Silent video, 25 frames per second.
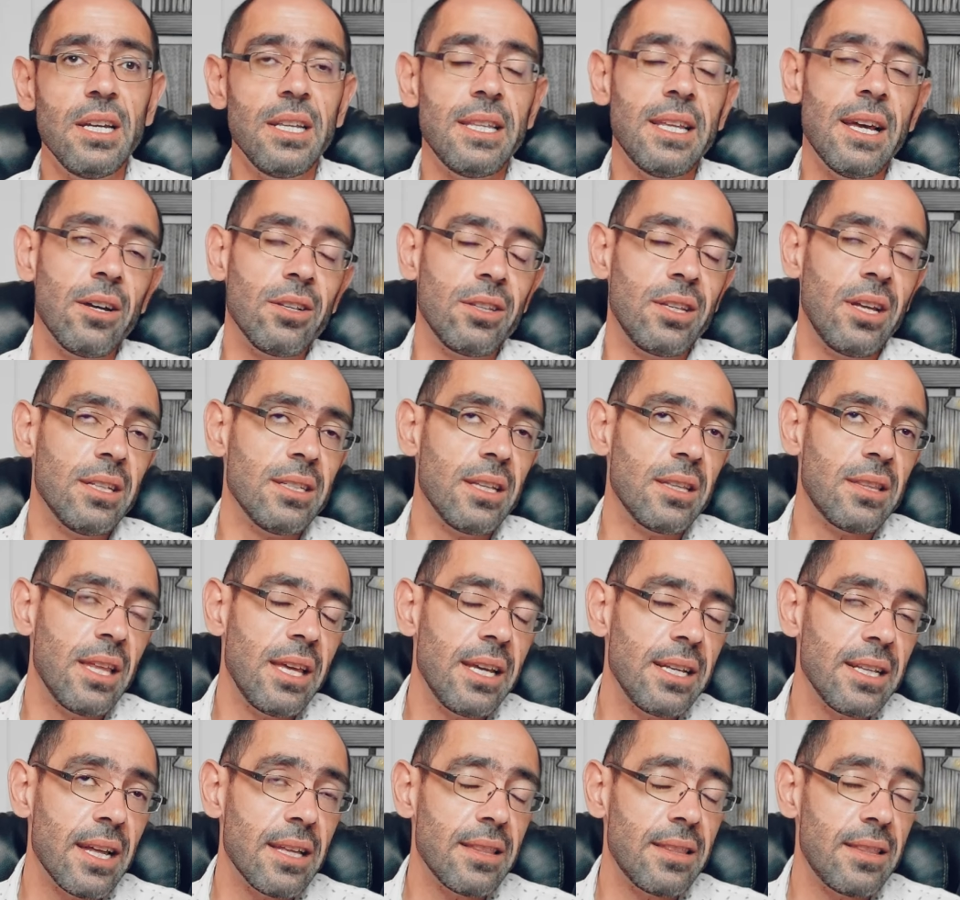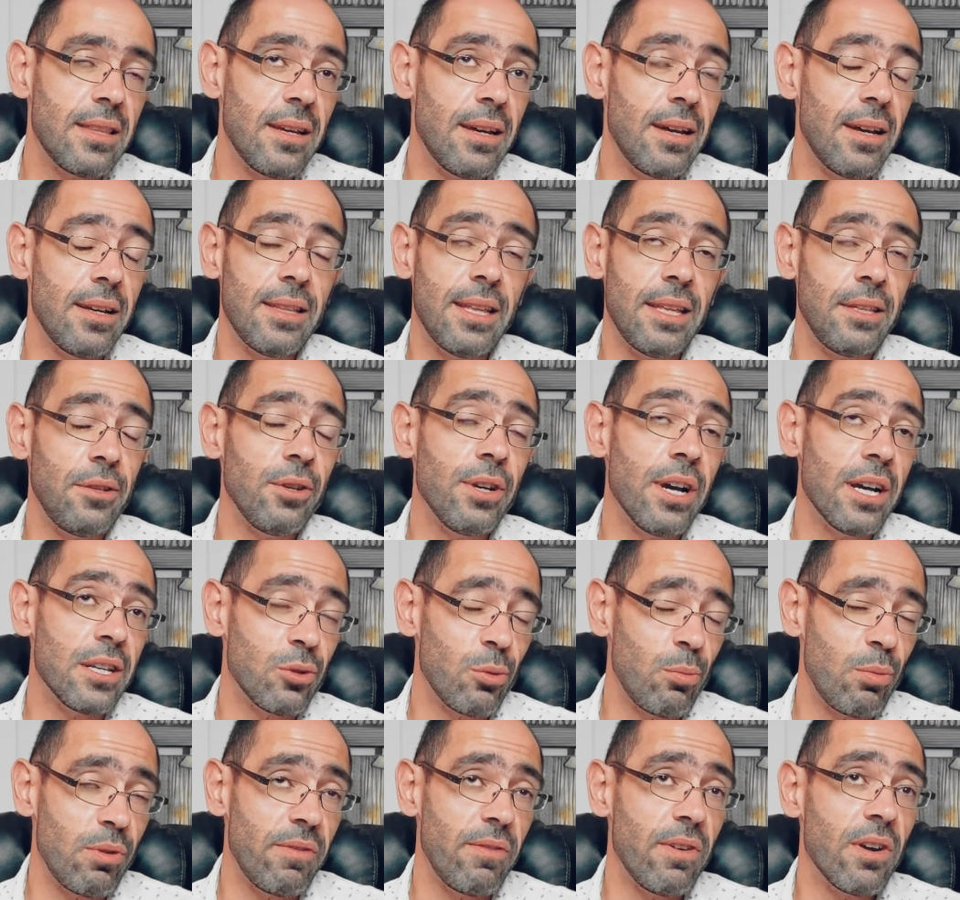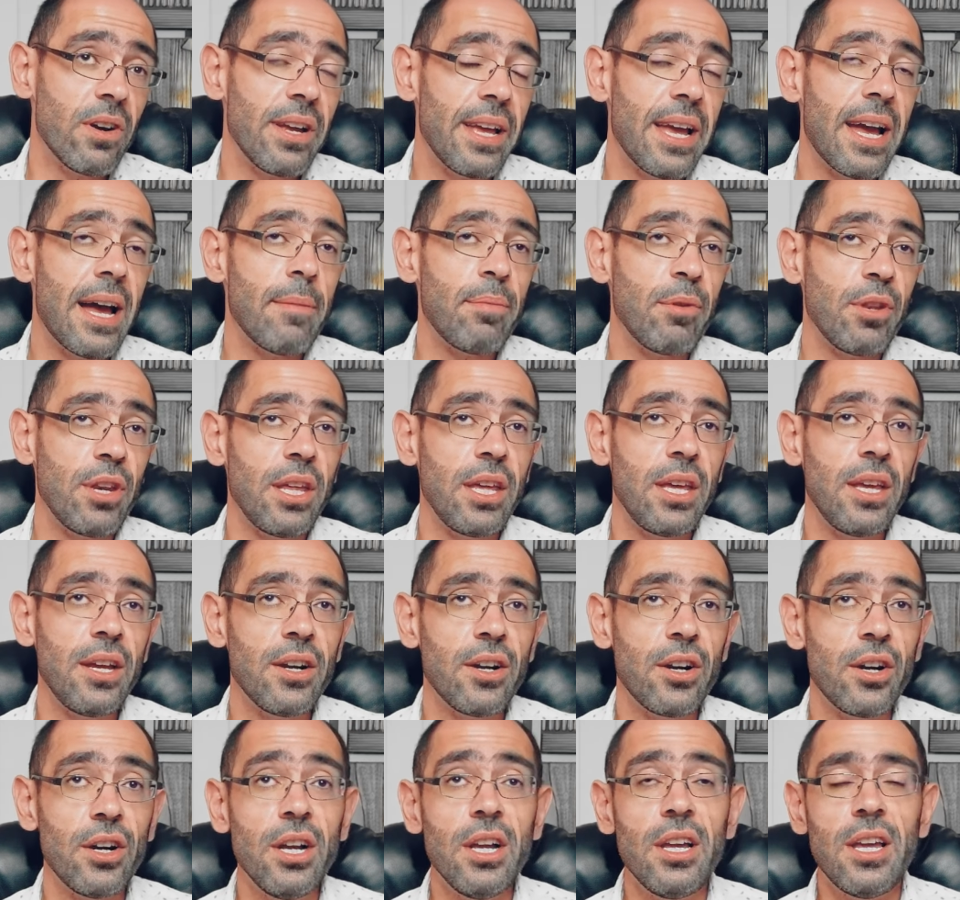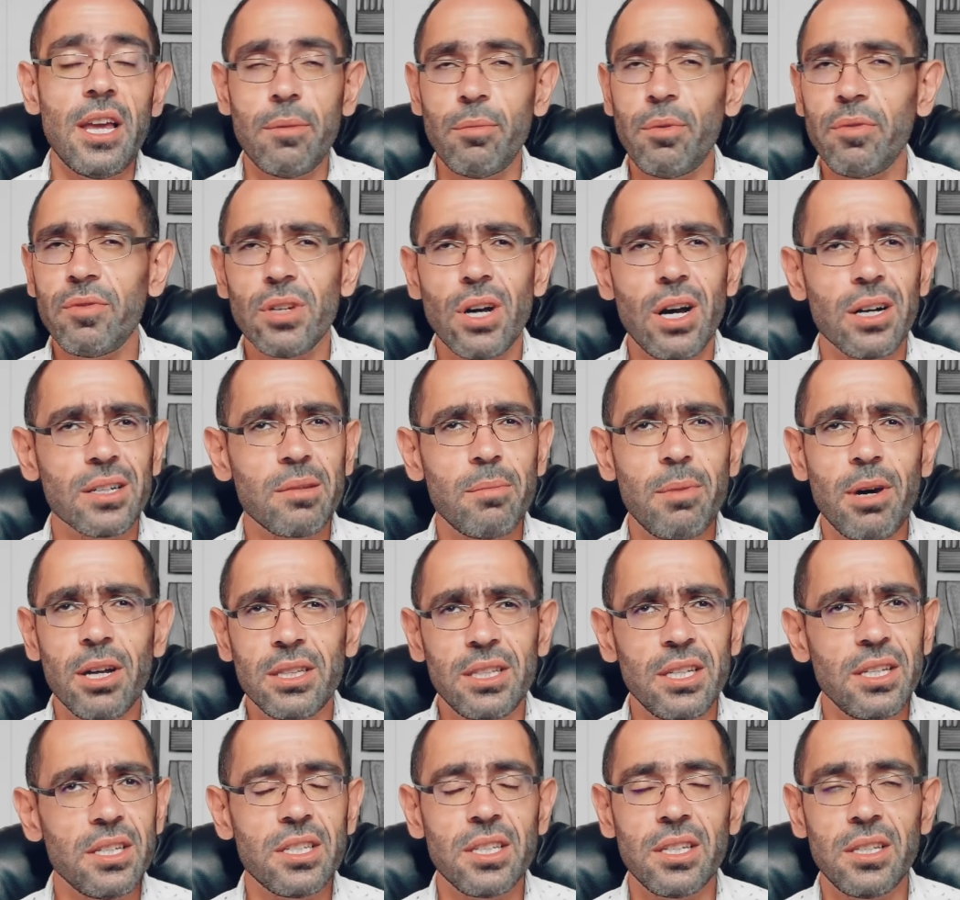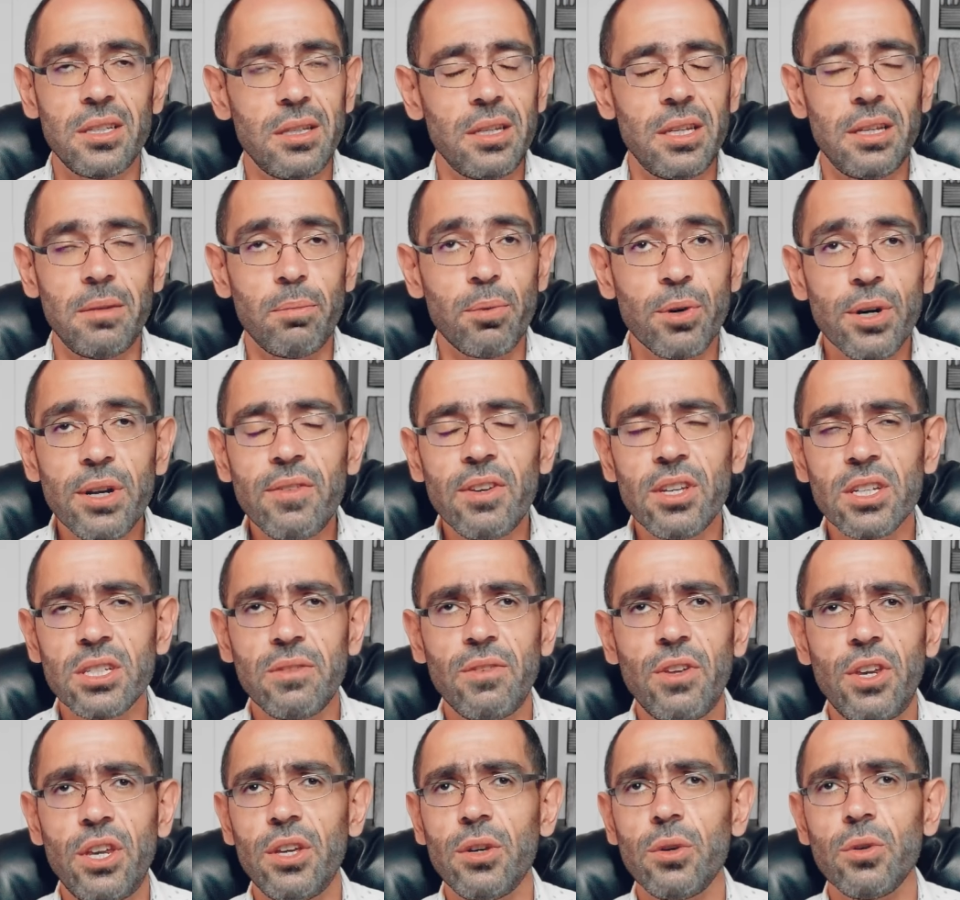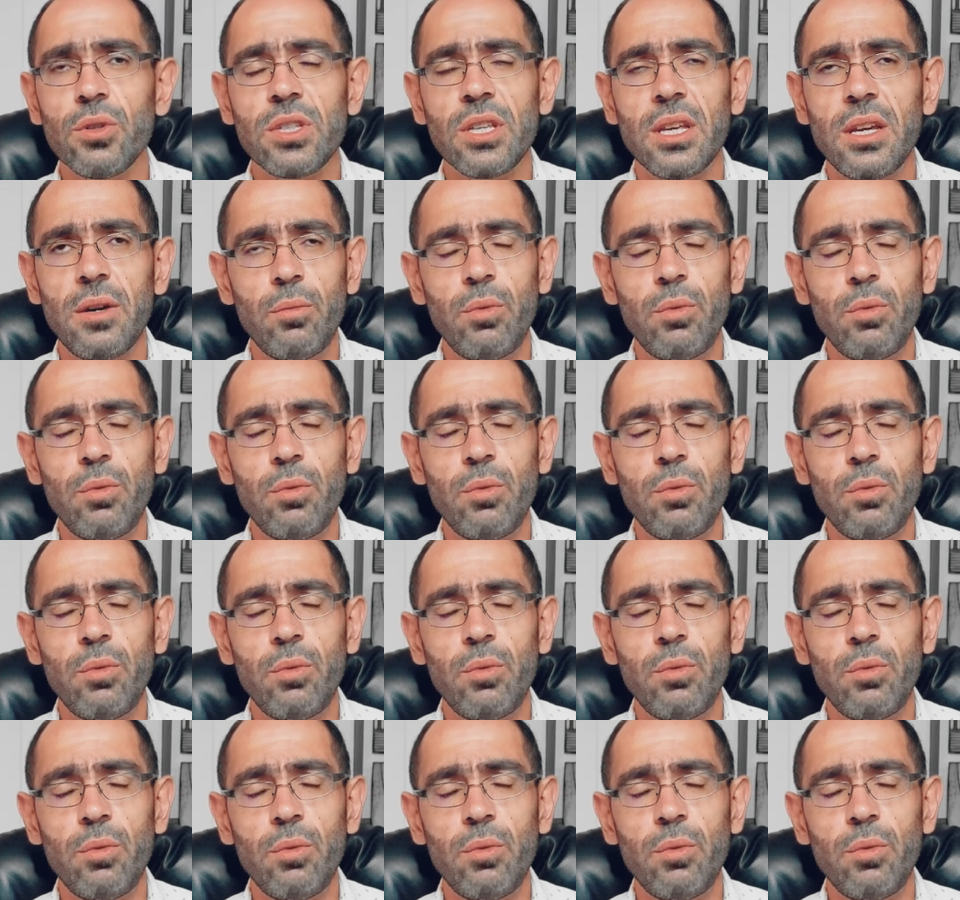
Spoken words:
Now, the other thing that you guys will be very happy to hear, and we've talked about this in previous videos.